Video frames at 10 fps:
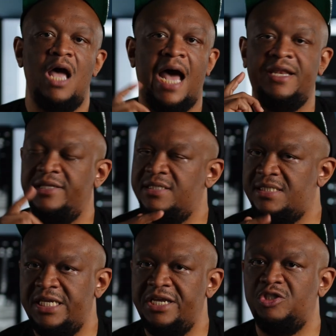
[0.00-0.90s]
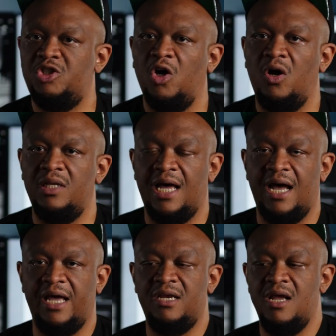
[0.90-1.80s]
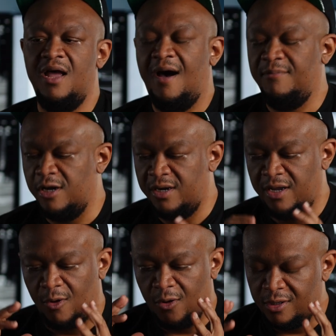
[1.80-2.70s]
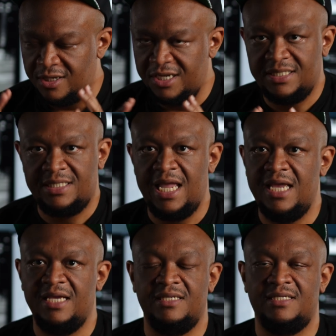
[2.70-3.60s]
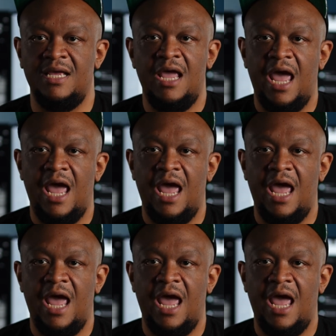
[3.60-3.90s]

I need to see a jawline. I'm learning all of these things.